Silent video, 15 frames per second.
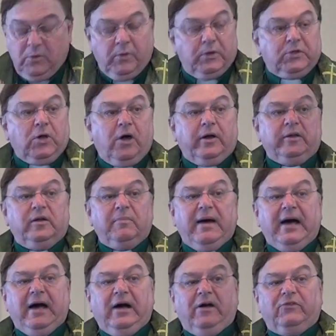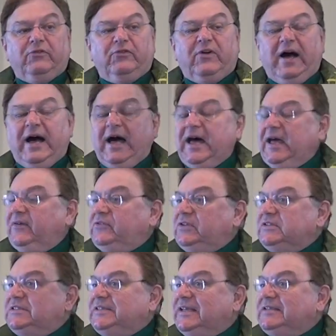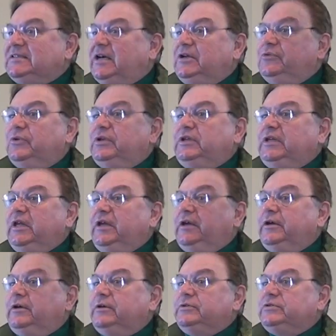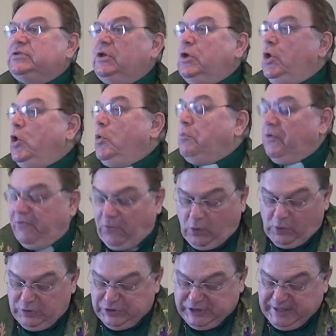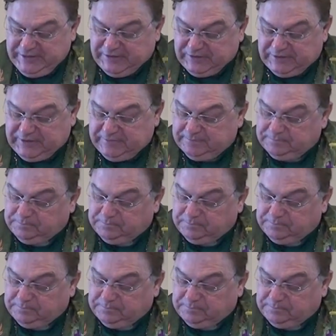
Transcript: We're talking about five to six hundred years before Jesus.